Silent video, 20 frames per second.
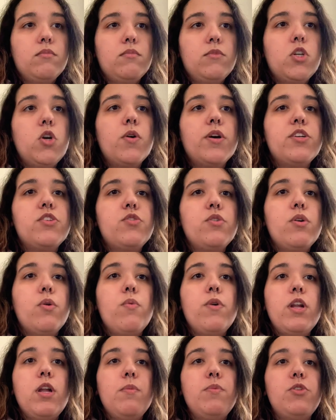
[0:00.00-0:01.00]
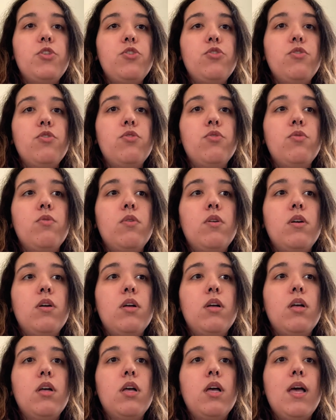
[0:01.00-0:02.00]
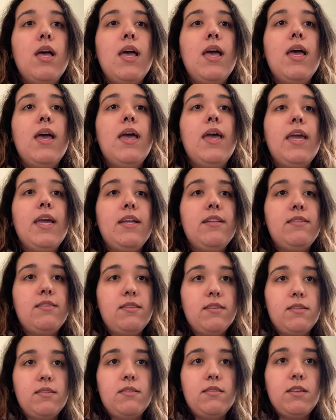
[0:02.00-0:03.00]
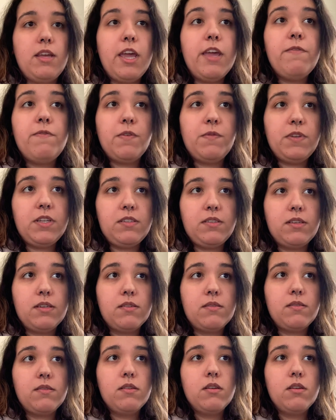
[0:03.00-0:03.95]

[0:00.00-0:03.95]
Okay, so it went up to $8.56.